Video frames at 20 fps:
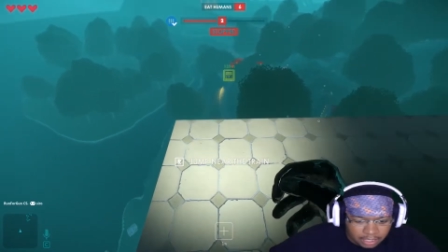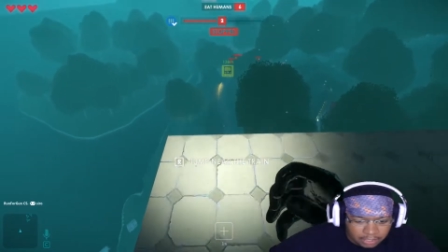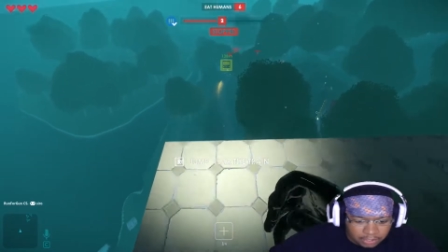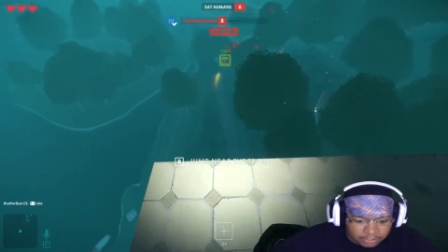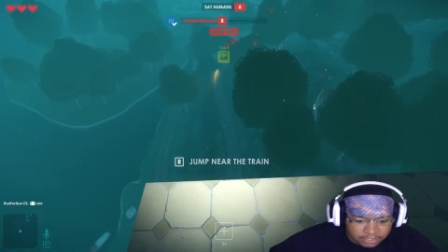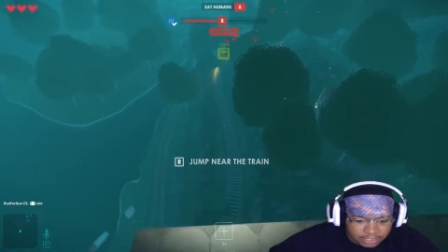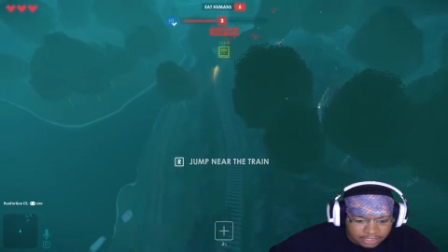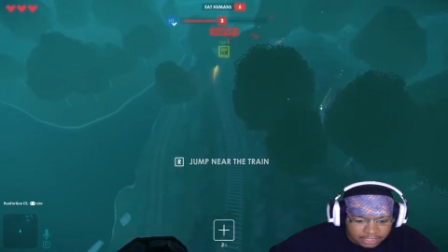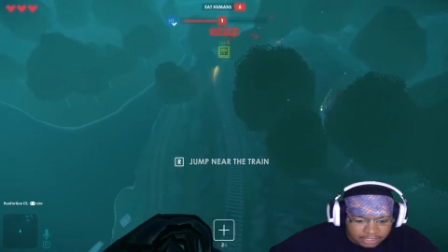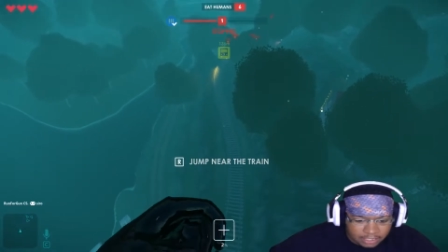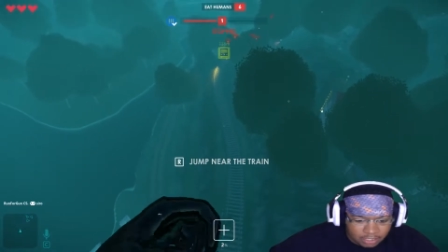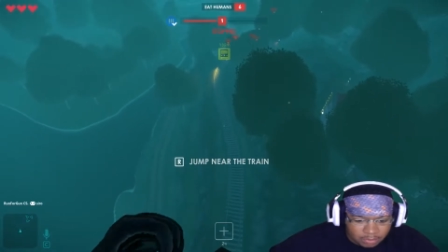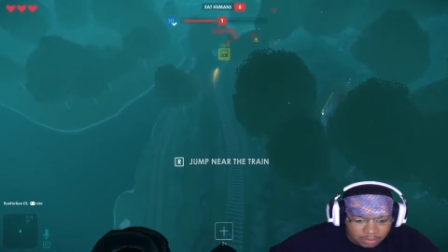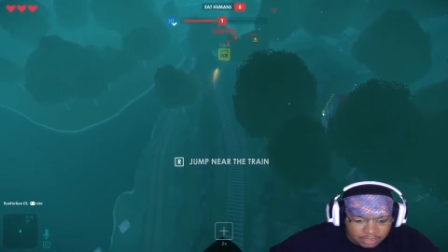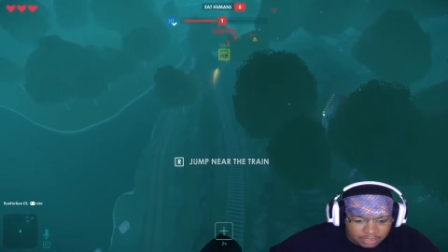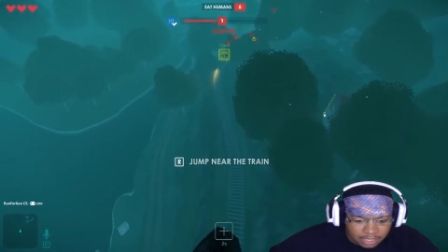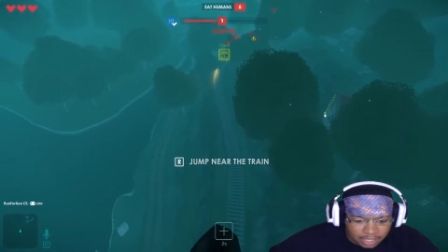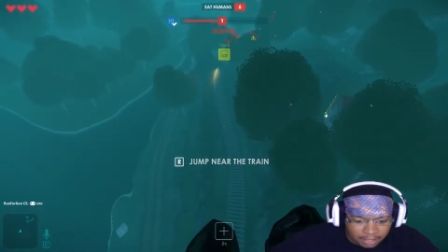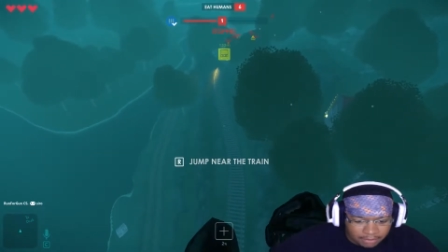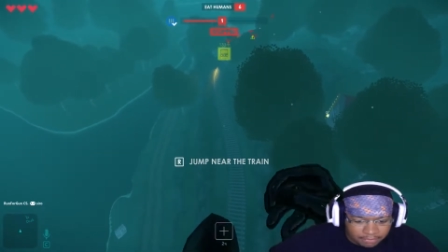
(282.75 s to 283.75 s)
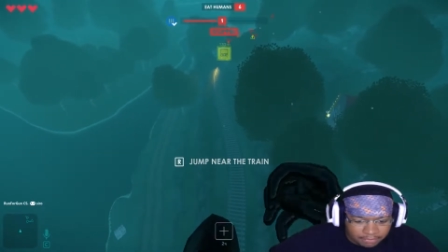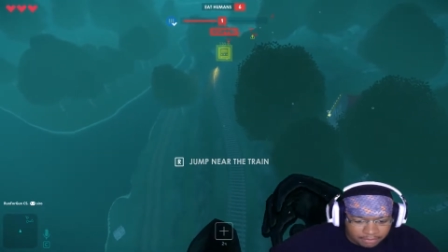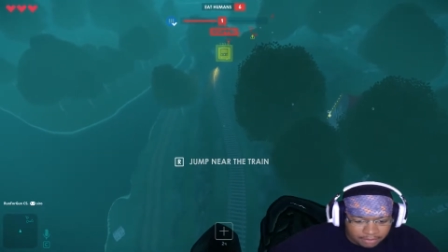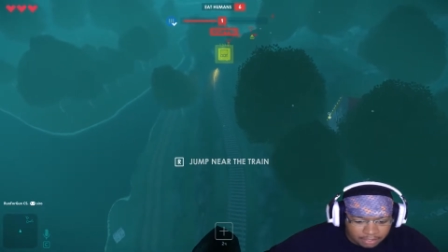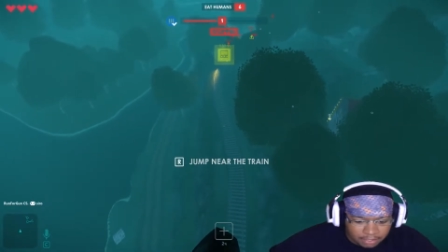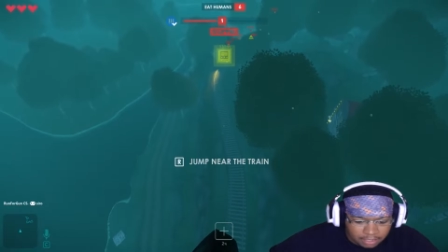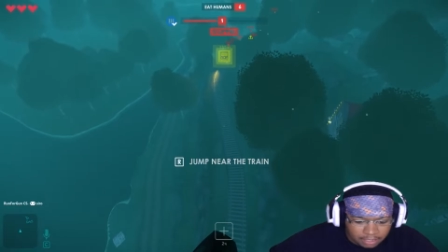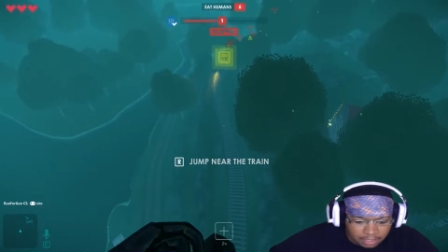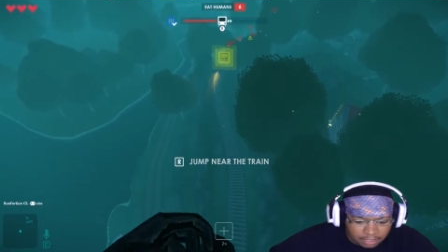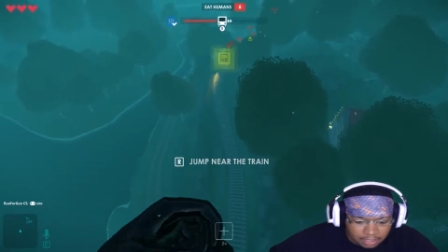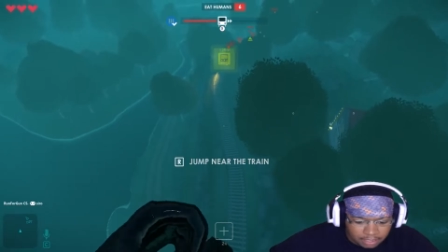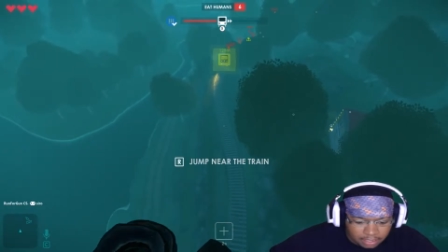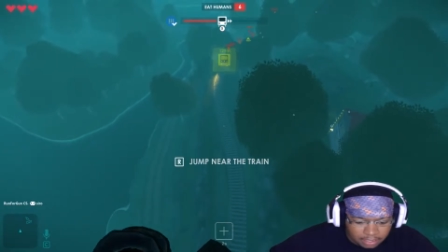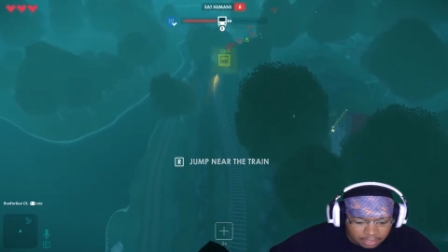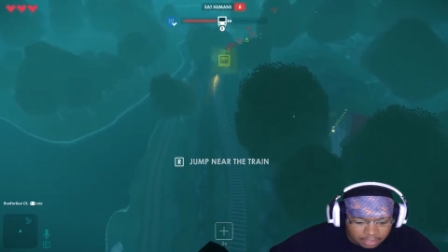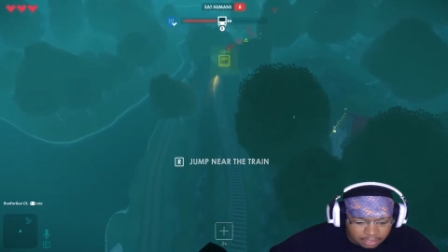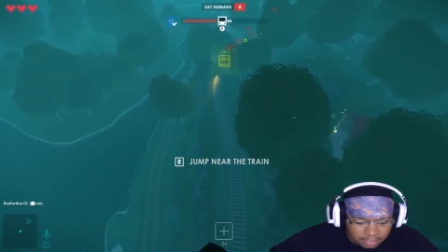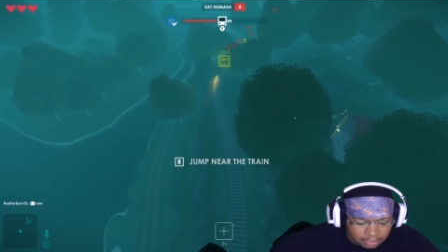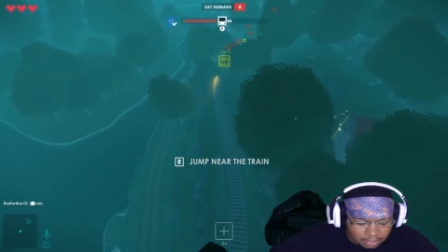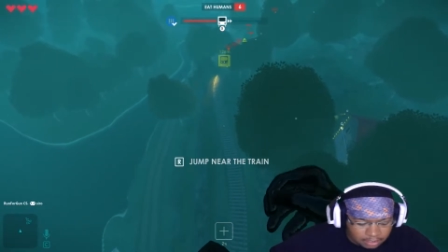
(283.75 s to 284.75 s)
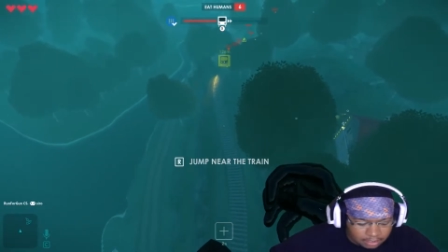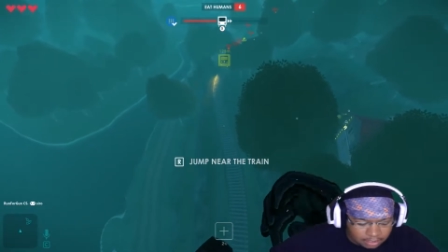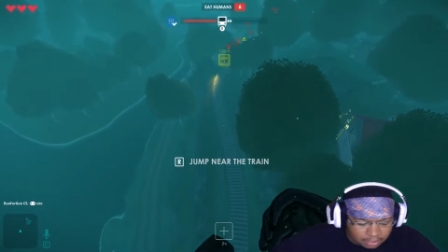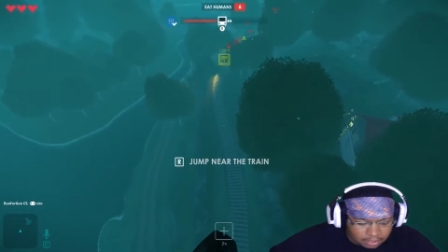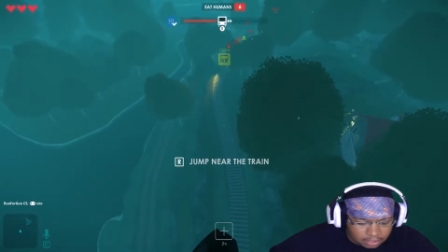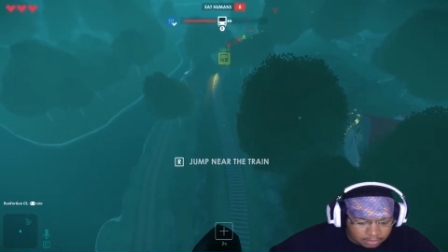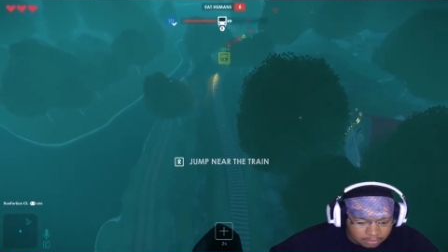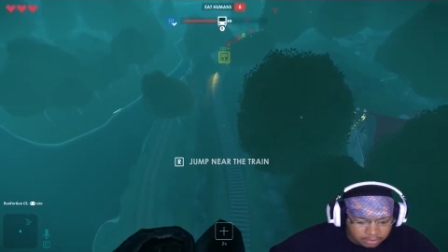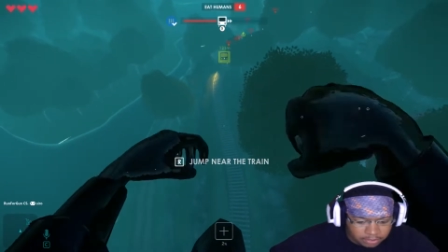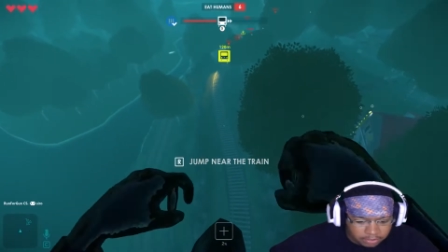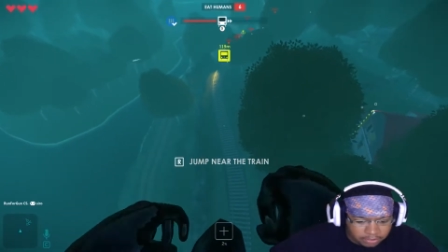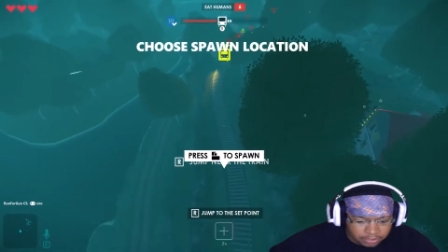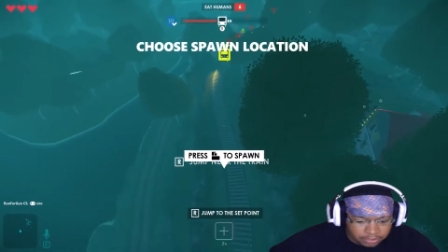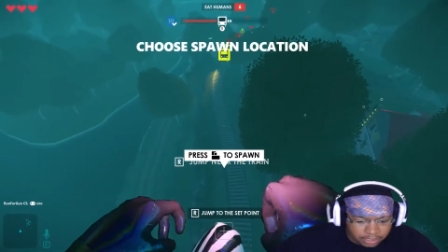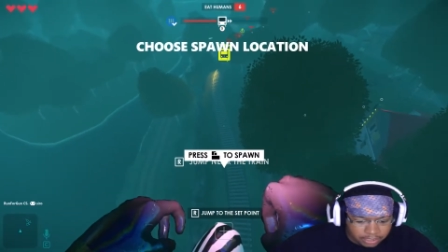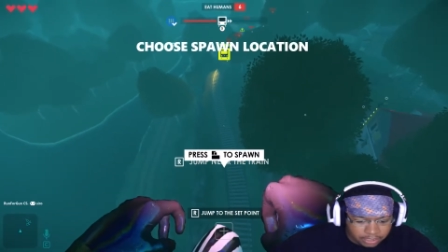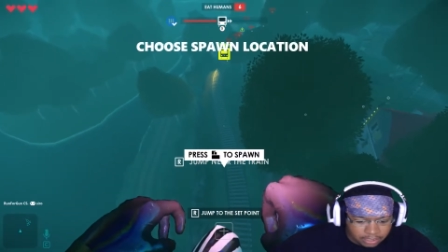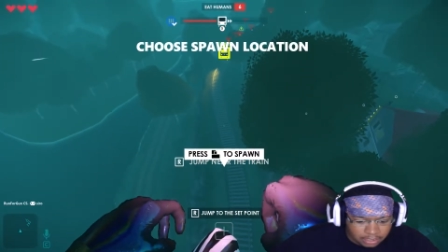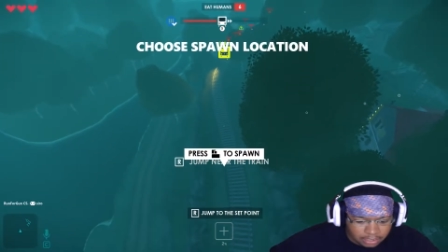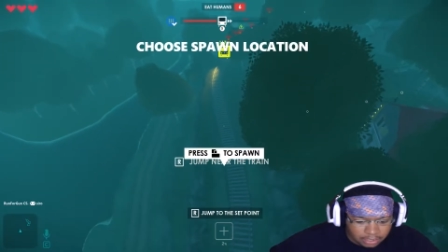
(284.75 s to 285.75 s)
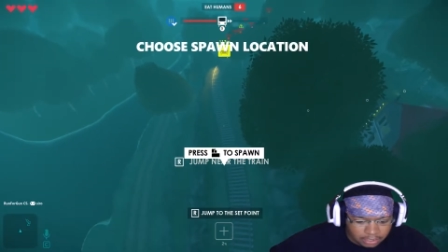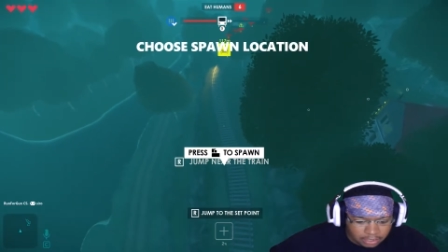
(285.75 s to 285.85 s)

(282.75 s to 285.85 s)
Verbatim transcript: There's six humans left. Jump near the train.